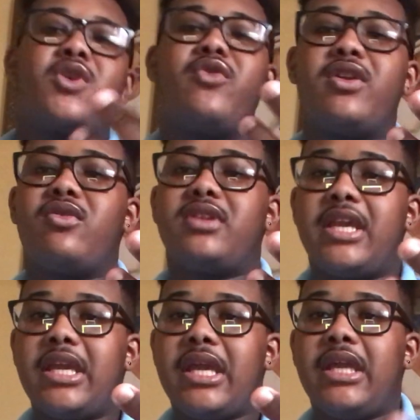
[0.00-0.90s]
critical
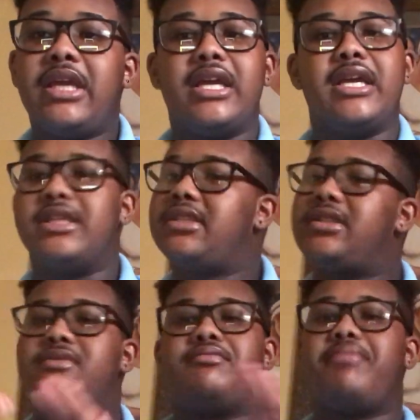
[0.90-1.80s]
thinking is
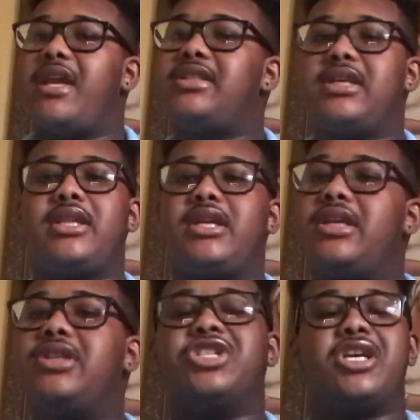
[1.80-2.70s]

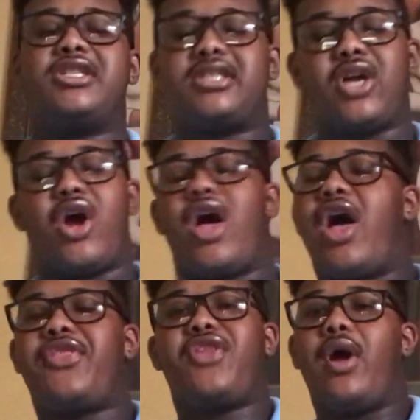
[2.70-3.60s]
basically just
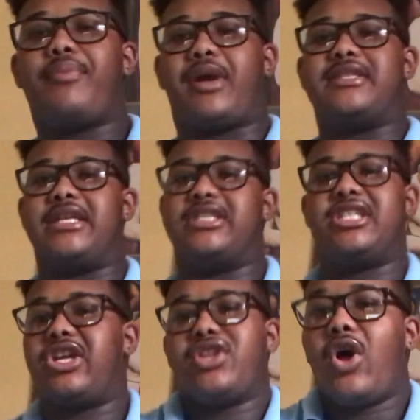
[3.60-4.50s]
a thought process,
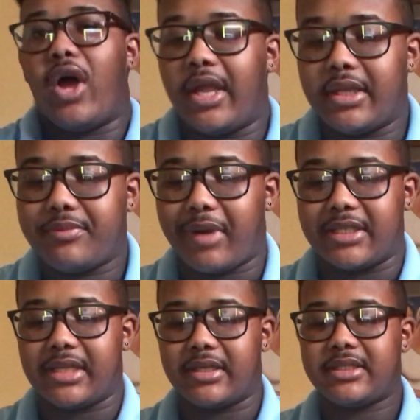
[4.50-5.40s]
just our thought
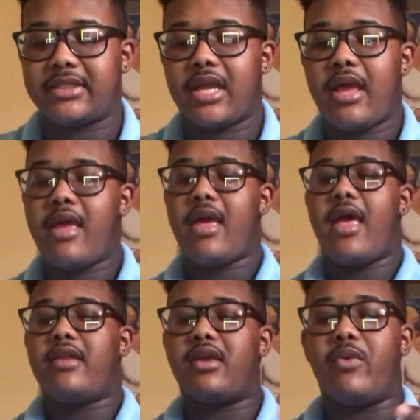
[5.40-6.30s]
process.
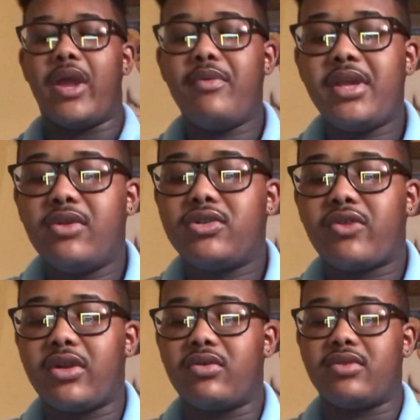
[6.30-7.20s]
The way we use
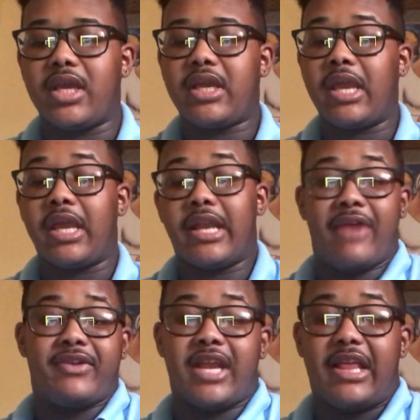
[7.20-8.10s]
critical thinking in
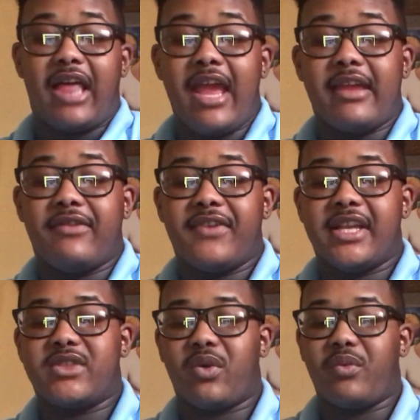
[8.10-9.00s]
everyday life
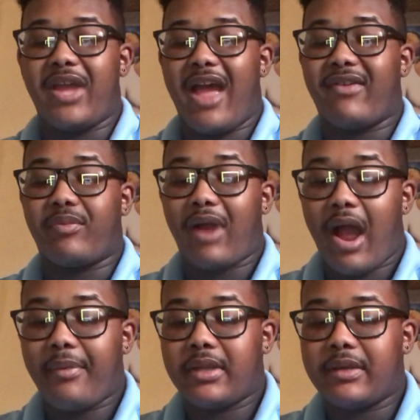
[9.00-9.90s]
is when we have a
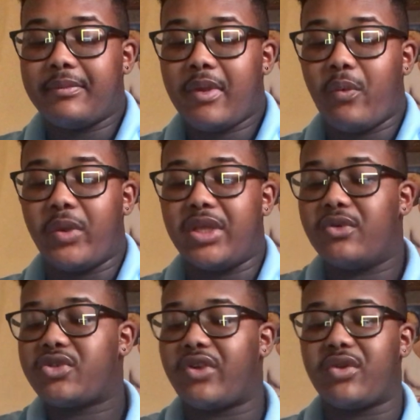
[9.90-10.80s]
problem, we
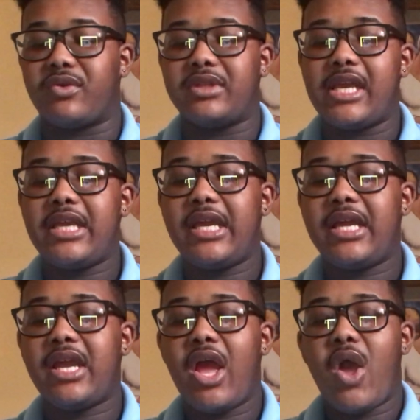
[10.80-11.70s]
use critical
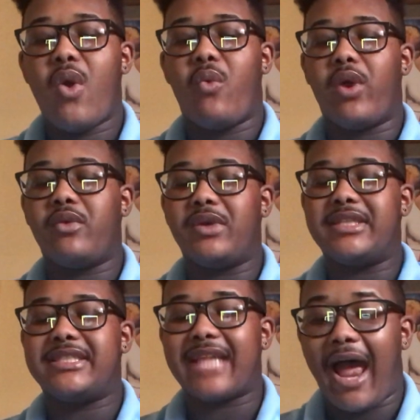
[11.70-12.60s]
thinking when we
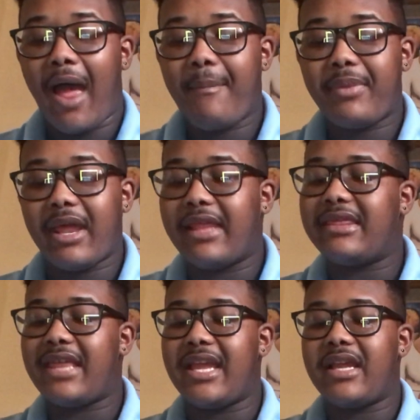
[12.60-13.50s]
stop
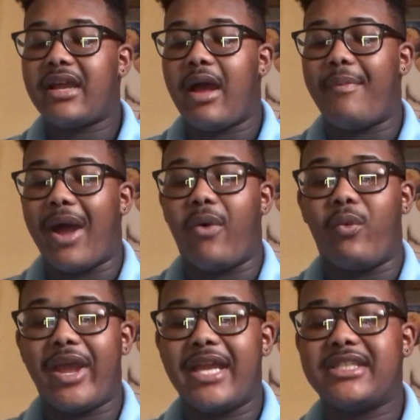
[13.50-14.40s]
and think about
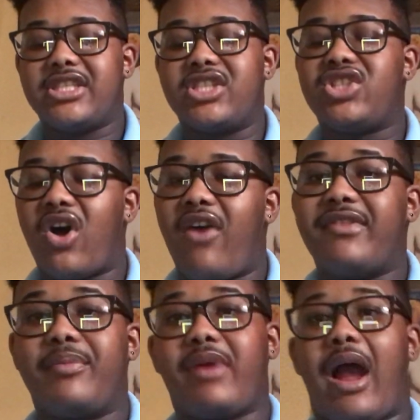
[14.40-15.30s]
ways to
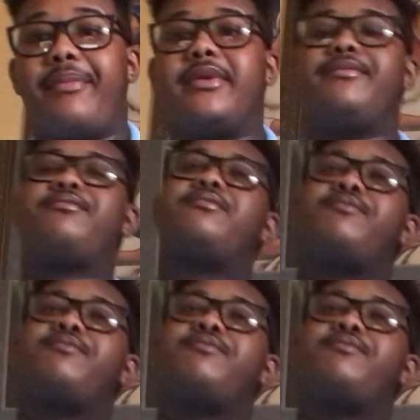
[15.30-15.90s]
solve the problem.